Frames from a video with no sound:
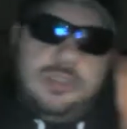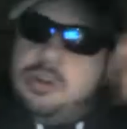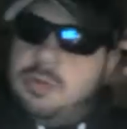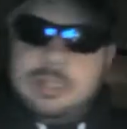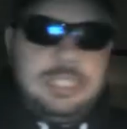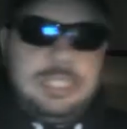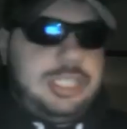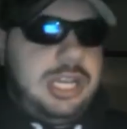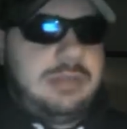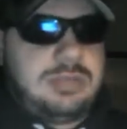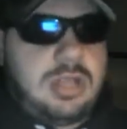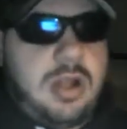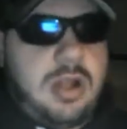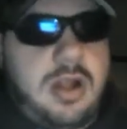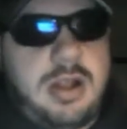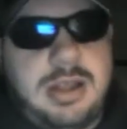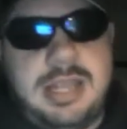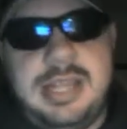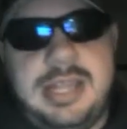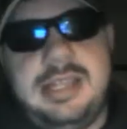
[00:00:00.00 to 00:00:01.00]
too much James
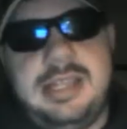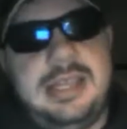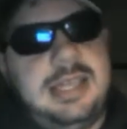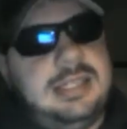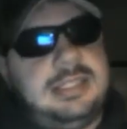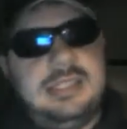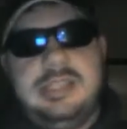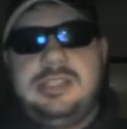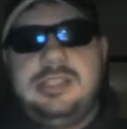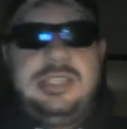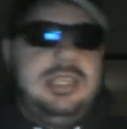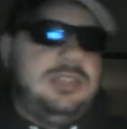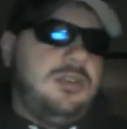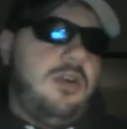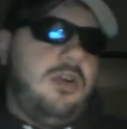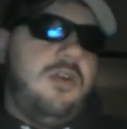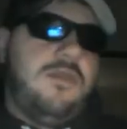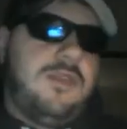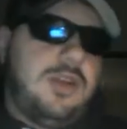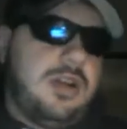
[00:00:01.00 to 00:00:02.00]
Harden, and it's it's it's
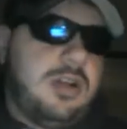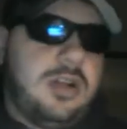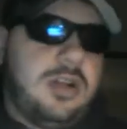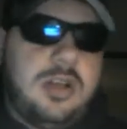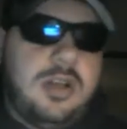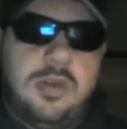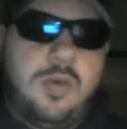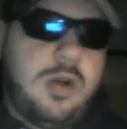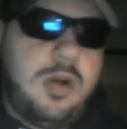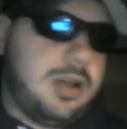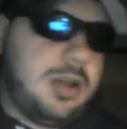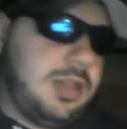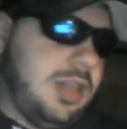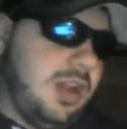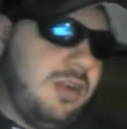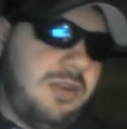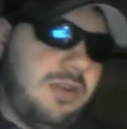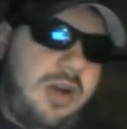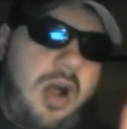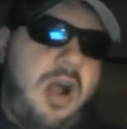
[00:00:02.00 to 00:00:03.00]
over. Good work, you
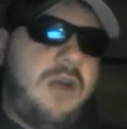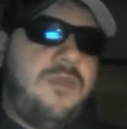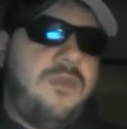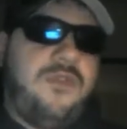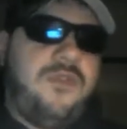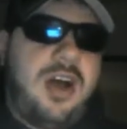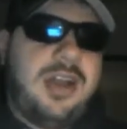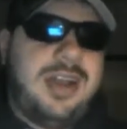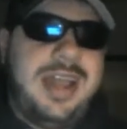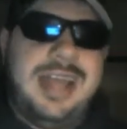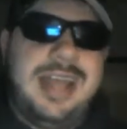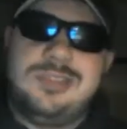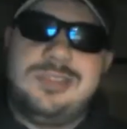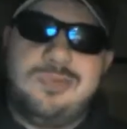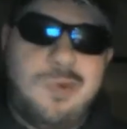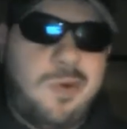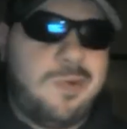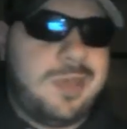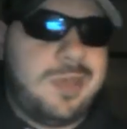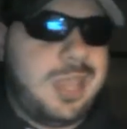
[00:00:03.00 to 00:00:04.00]
know, hard fought Nets
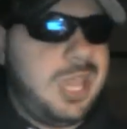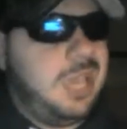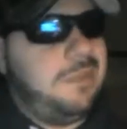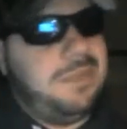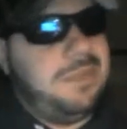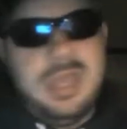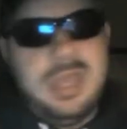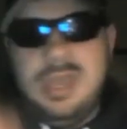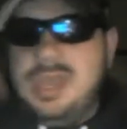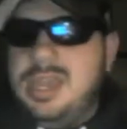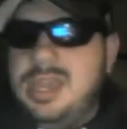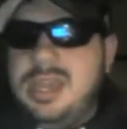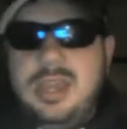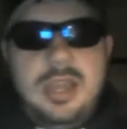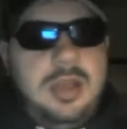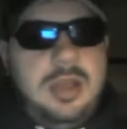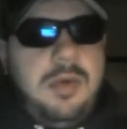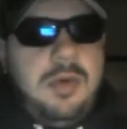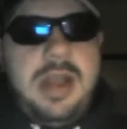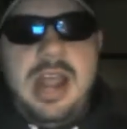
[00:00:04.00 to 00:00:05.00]
road game,
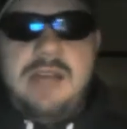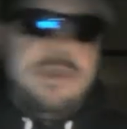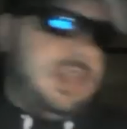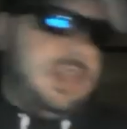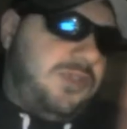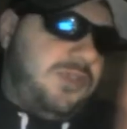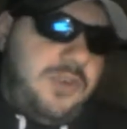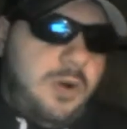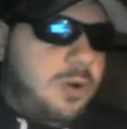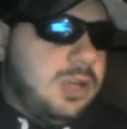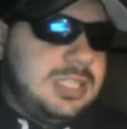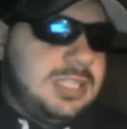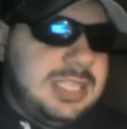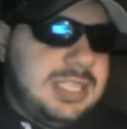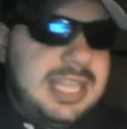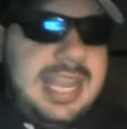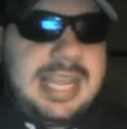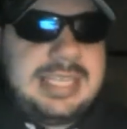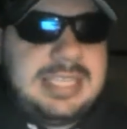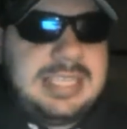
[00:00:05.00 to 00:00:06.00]
whatever. Let's focus to
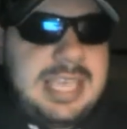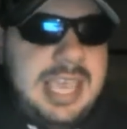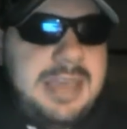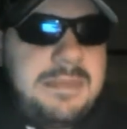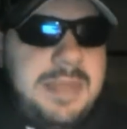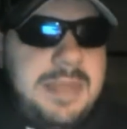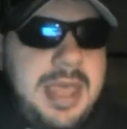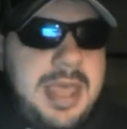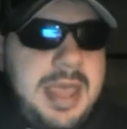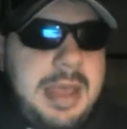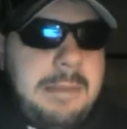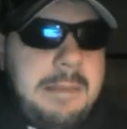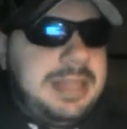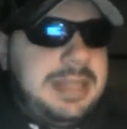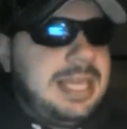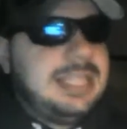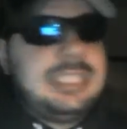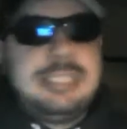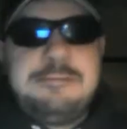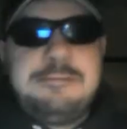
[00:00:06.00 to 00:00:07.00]
the next game. But
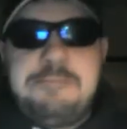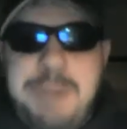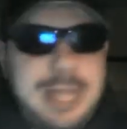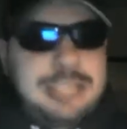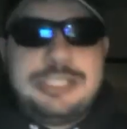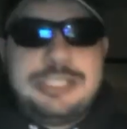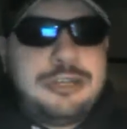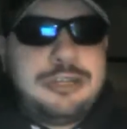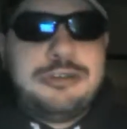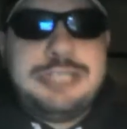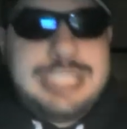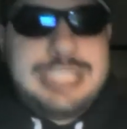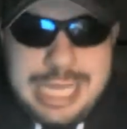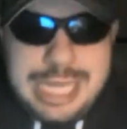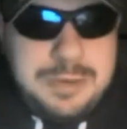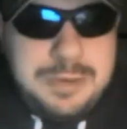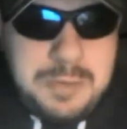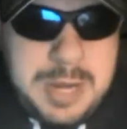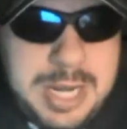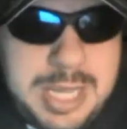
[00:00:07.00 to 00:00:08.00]
then Spencer
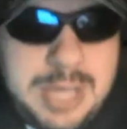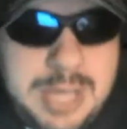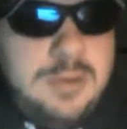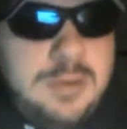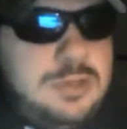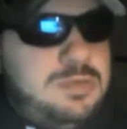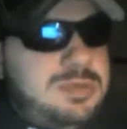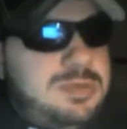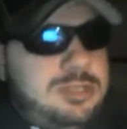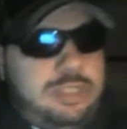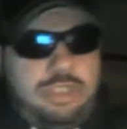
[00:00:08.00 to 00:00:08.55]
Dinwiddie, who's been